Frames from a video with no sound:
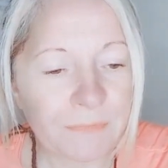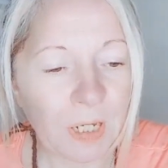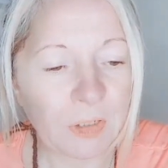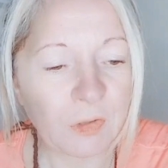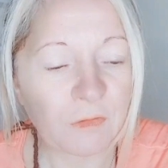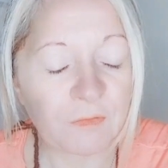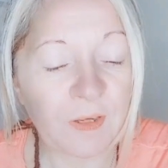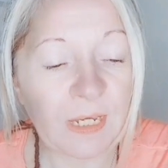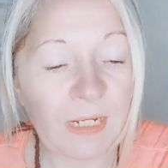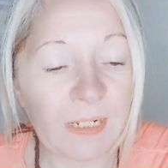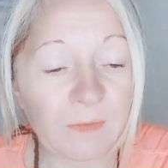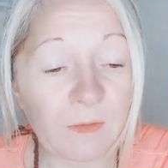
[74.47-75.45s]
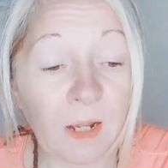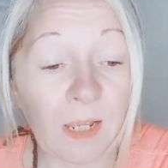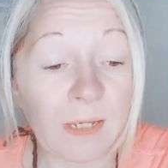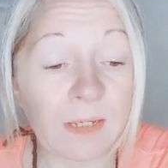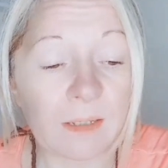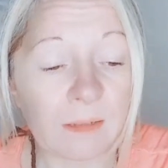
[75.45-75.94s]
And you're feeling
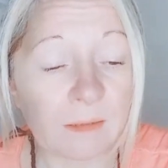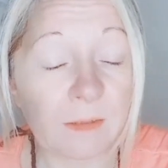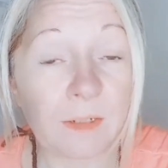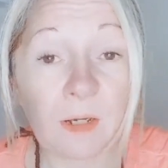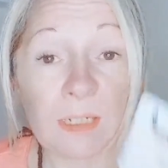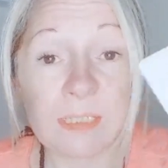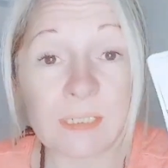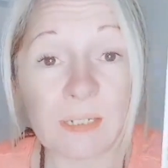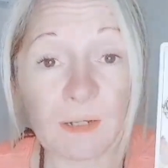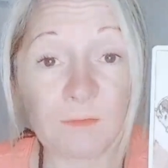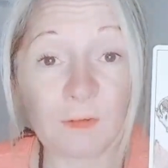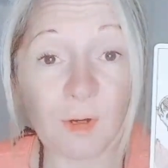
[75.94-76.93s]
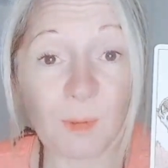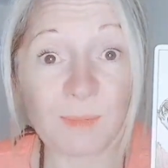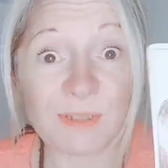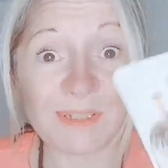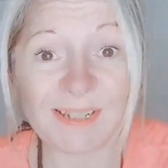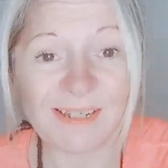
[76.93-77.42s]
like Knight of
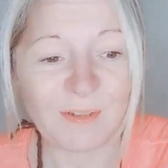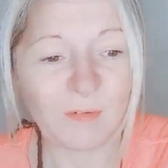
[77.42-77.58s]
Cups.